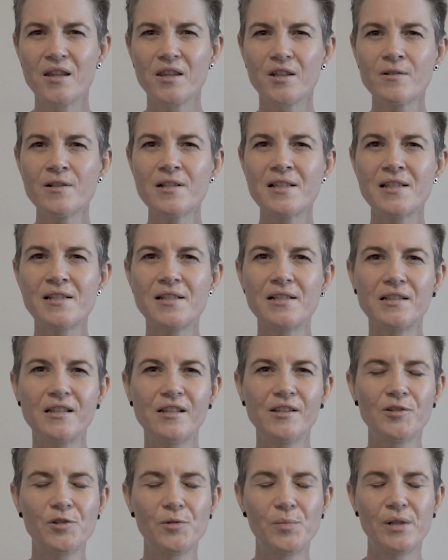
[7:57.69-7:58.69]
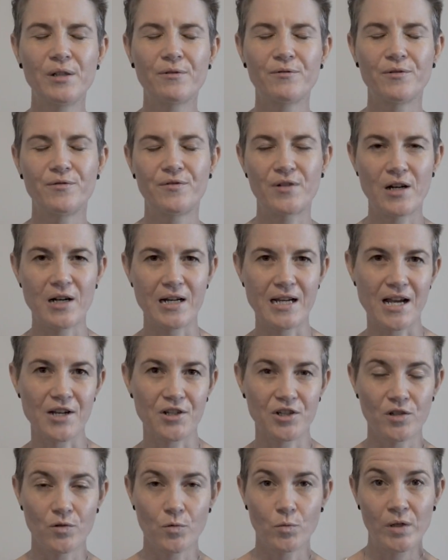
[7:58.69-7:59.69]
There is still a little bit of a
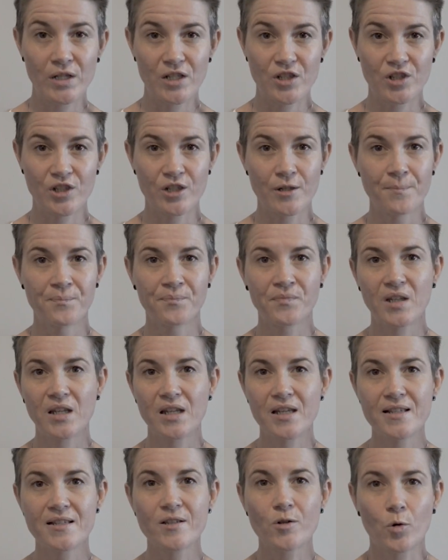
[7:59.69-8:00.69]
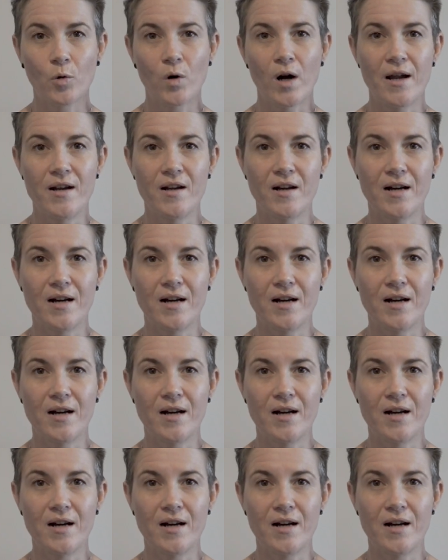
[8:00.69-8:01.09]
variation, which is quite